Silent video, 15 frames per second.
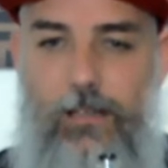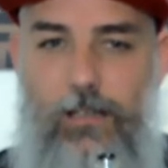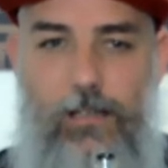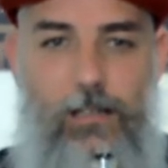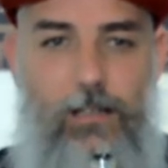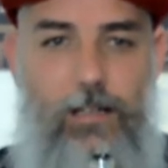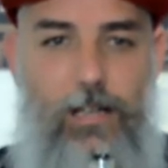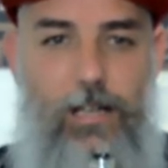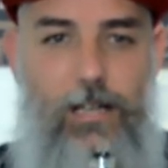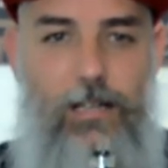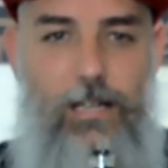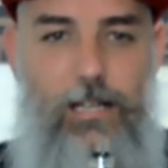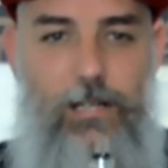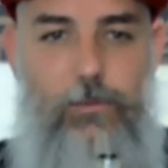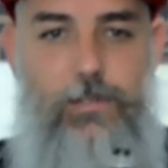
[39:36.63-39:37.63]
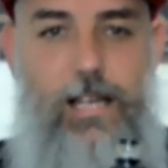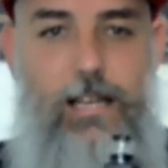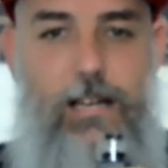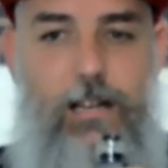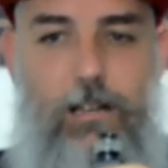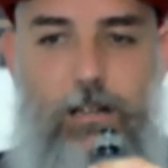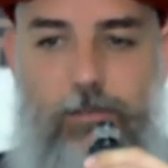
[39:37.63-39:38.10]
and it was 8
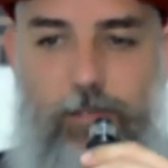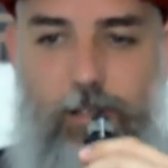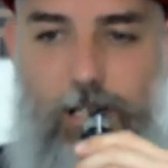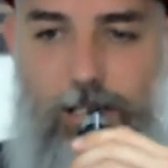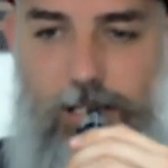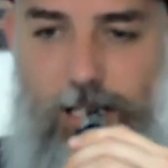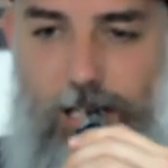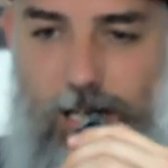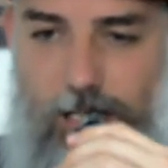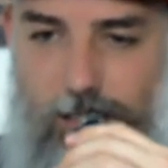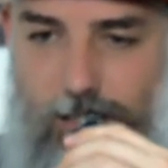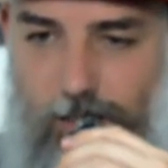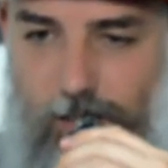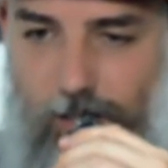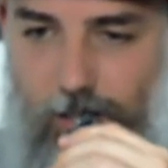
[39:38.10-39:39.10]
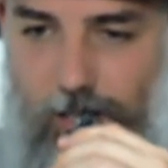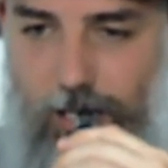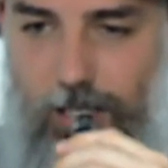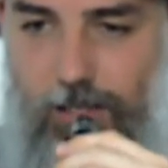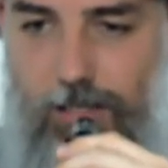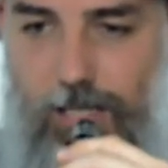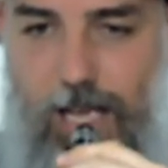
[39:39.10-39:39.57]
o'clock for us at night, so
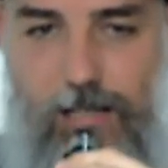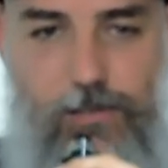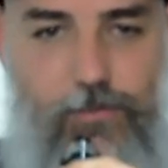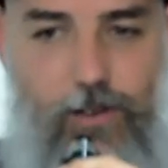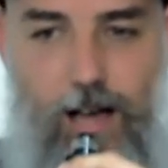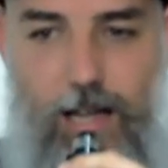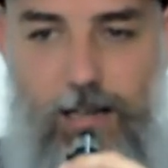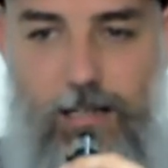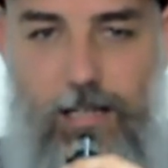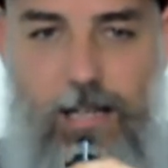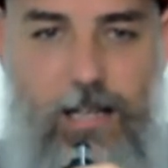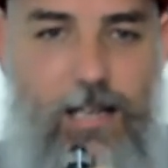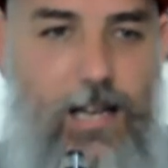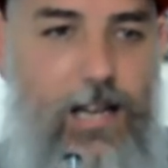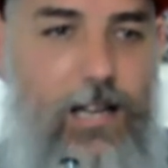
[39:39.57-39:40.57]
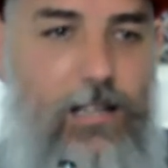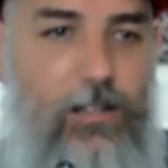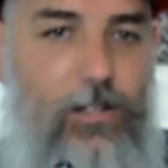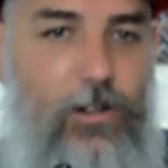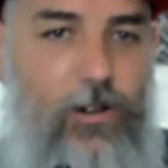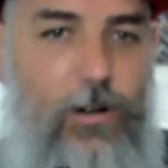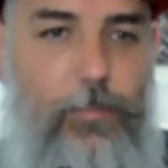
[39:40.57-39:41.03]
that's fine.
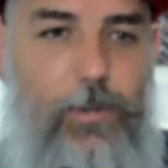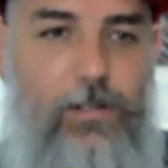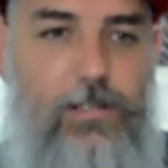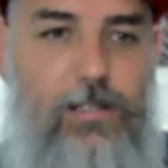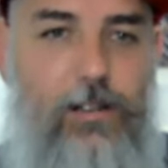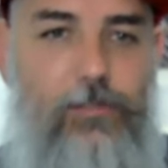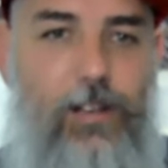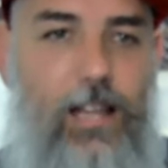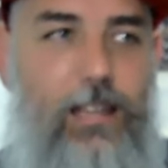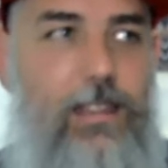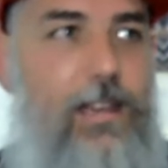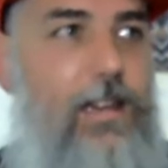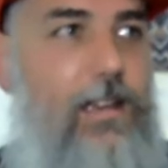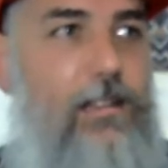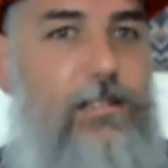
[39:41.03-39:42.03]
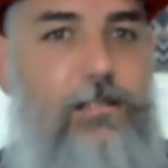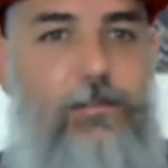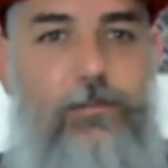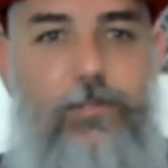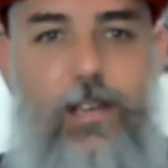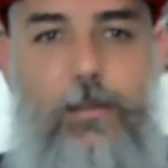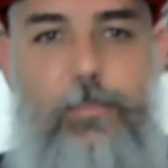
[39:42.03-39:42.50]
Europe and stuff like that,
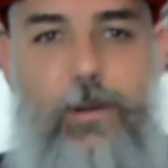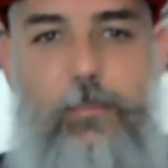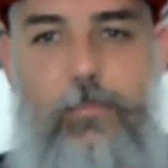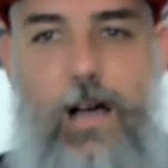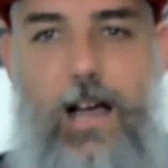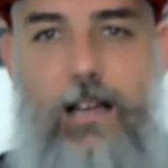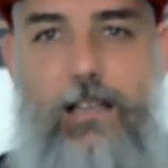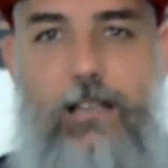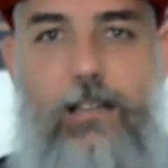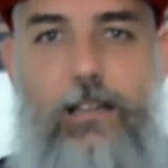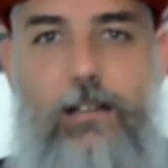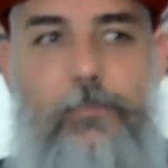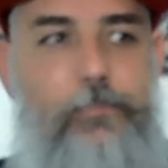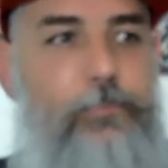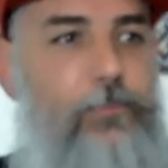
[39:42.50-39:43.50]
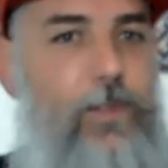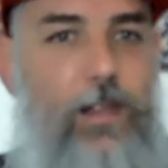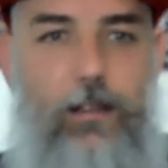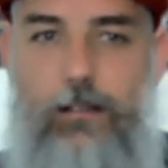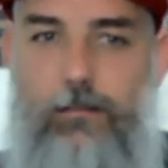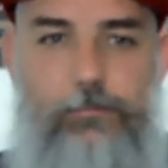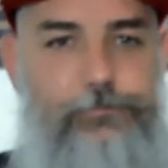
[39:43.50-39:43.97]
vaping, biker,
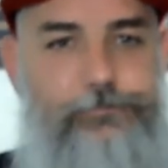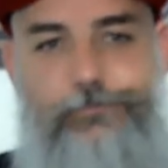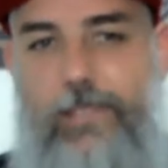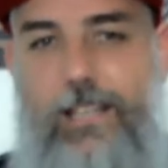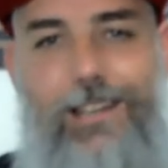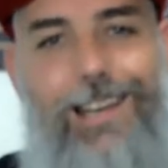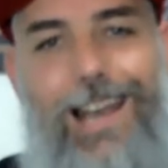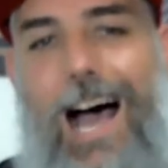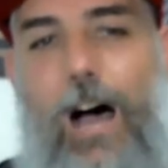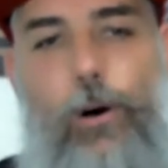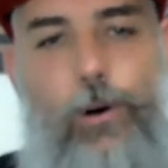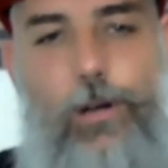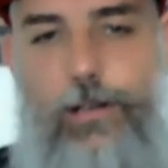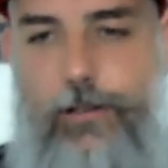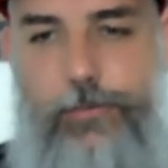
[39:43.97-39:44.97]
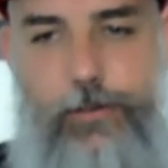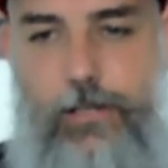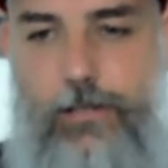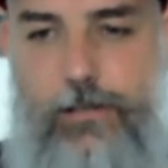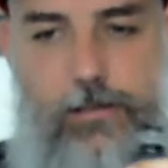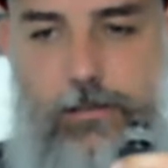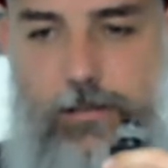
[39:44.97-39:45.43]
an hour
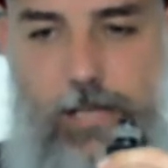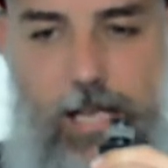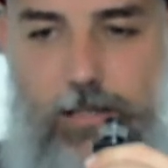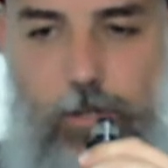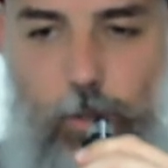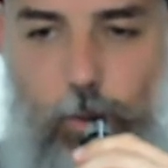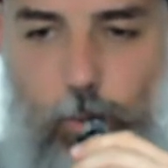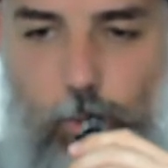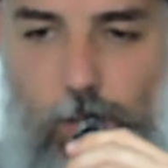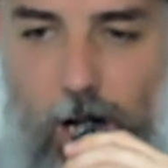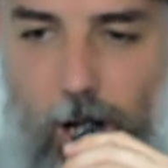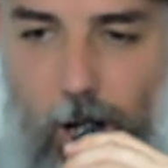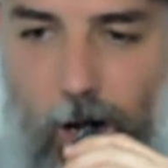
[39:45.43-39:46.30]
difference, that's cool.